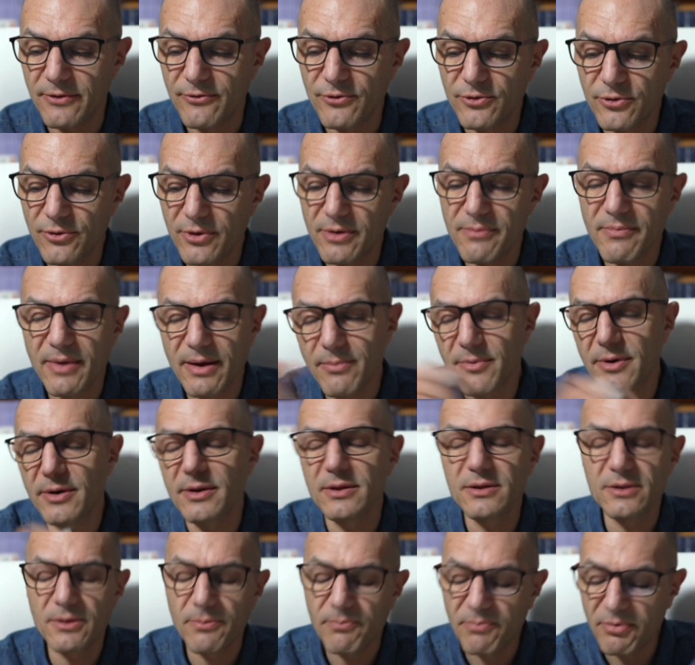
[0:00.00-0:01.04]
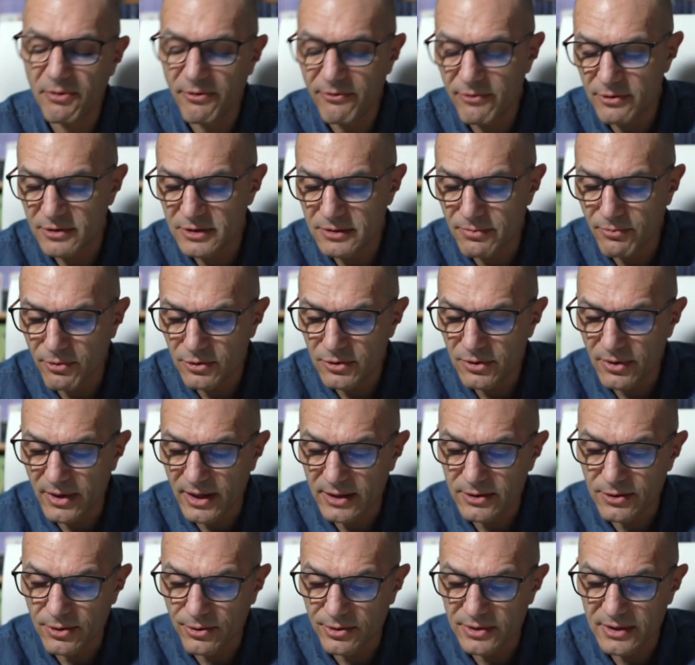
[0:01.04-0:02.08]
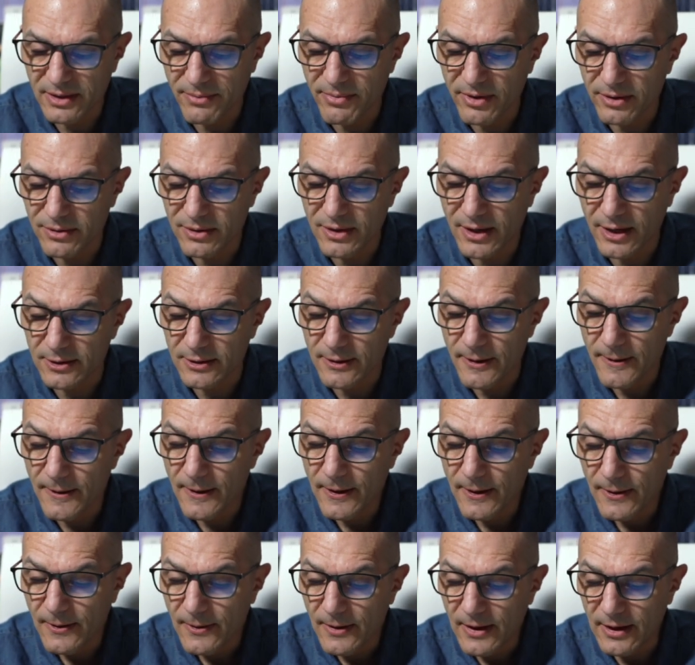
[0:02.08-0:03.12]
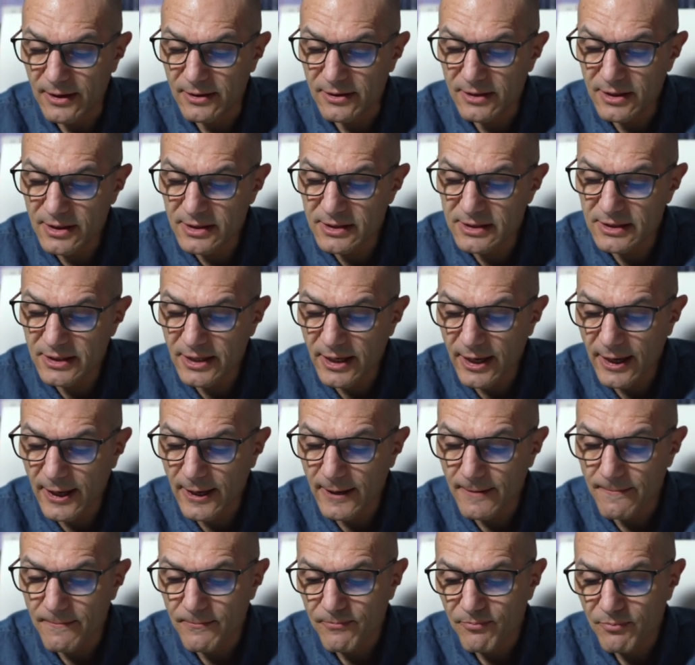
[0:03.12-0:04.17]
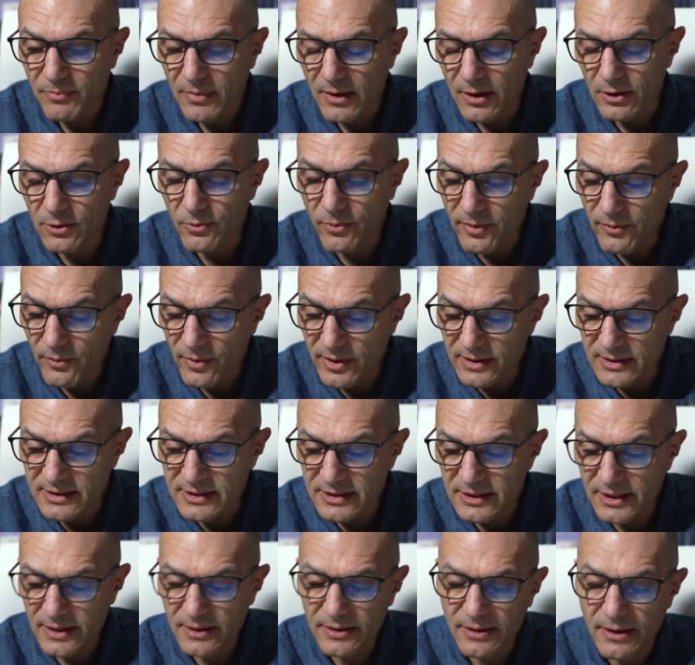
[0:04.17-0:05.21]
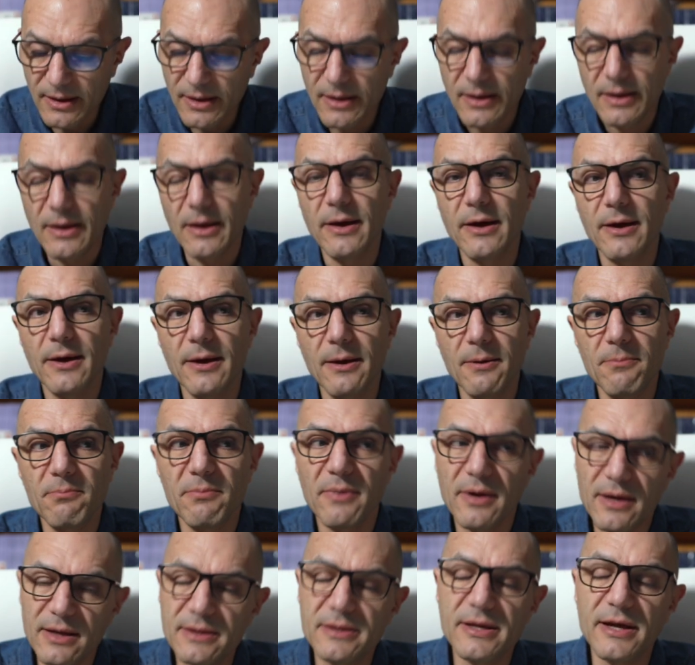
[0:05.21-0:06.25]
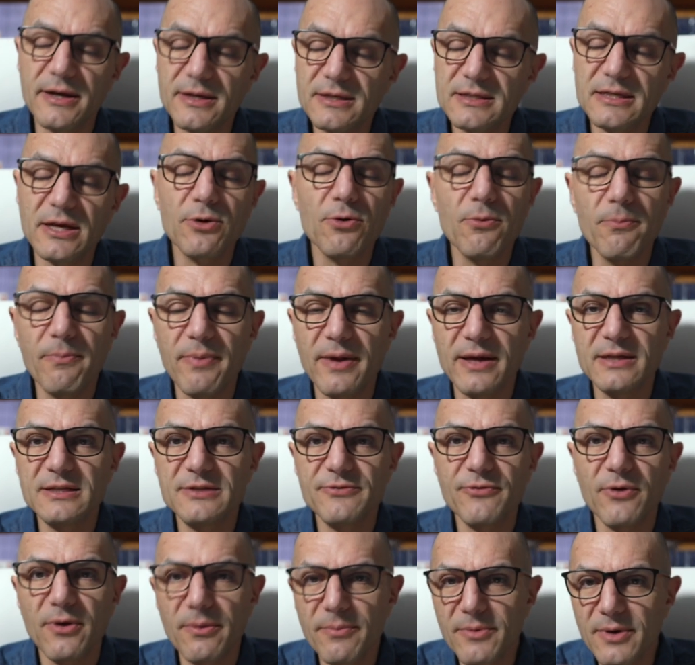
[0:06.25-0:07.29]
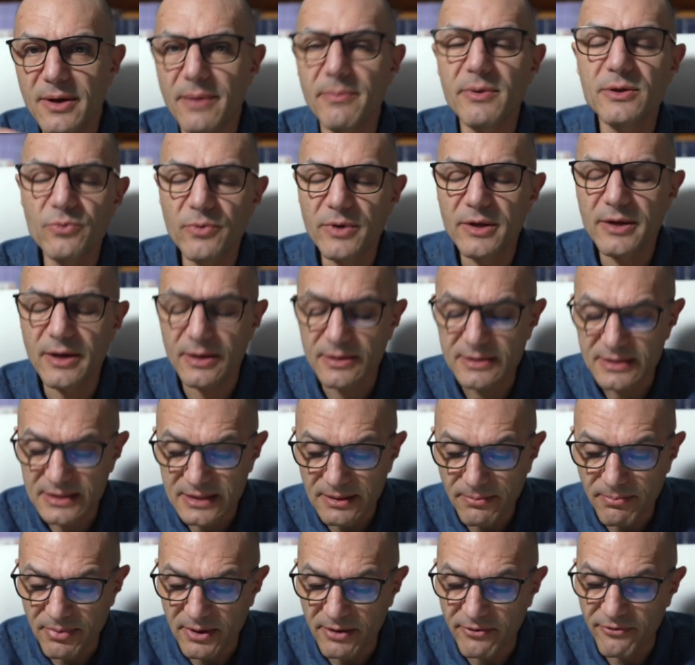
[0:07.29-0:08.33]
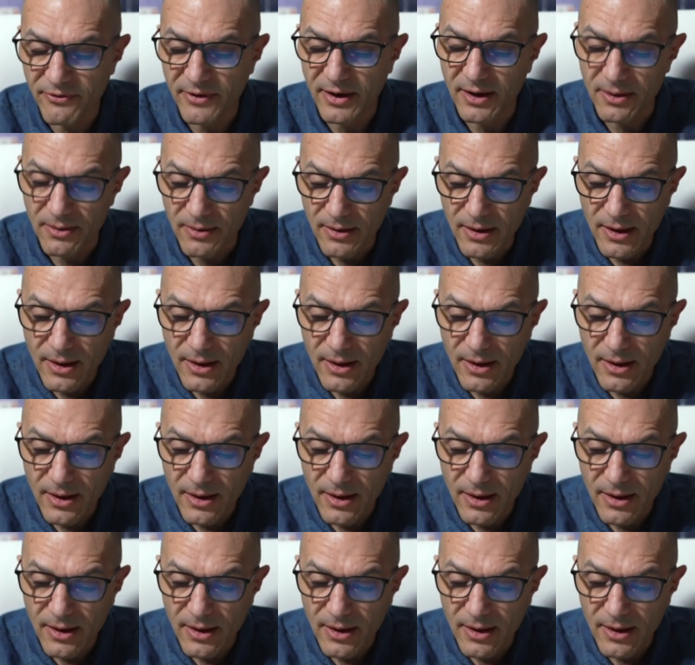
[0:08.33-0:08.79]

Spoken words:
If you remember, in the previous module I talked about that. And this K, we will see, there is a complex formula, but we can simplify.